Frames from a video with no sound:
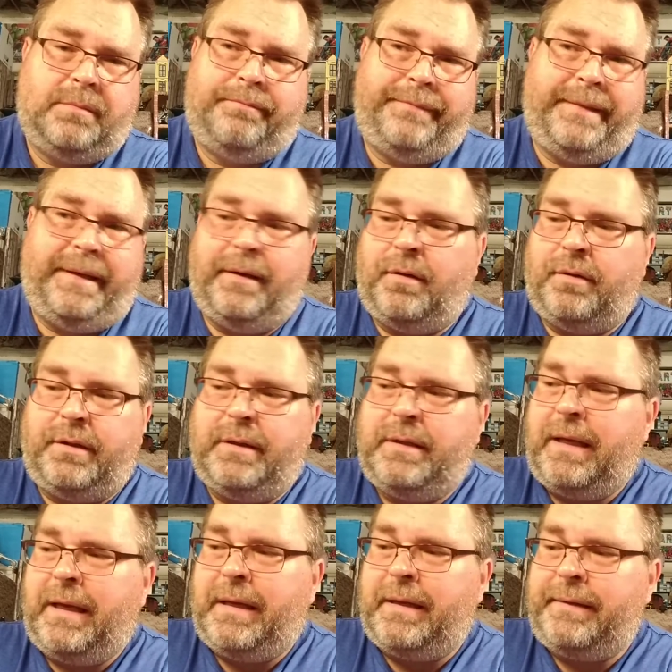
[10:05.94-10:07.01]
you
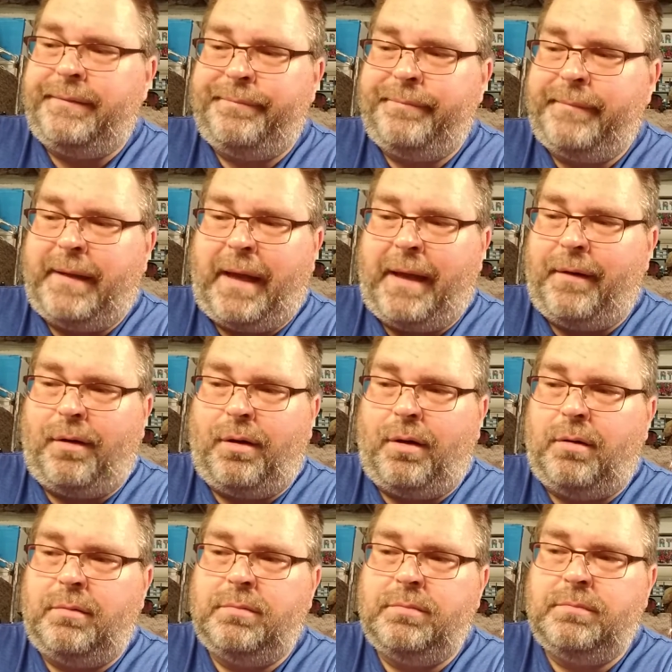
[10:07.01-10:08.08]
can't at
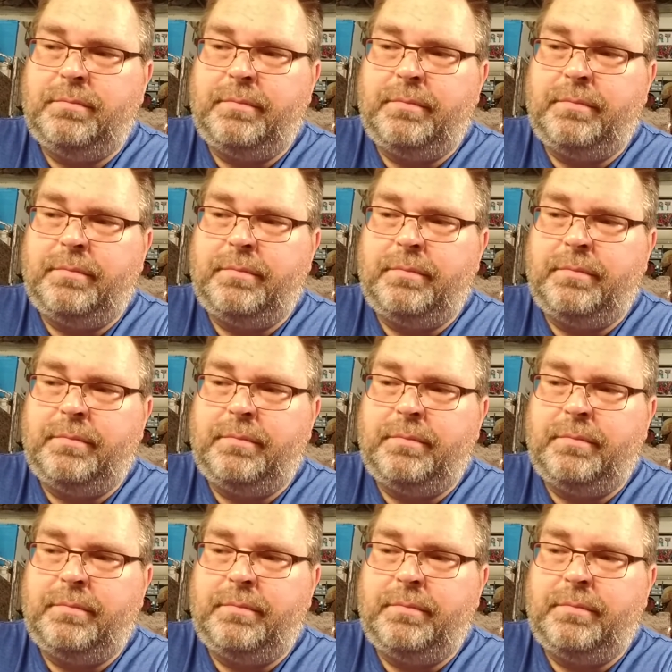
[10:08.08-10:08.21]
all,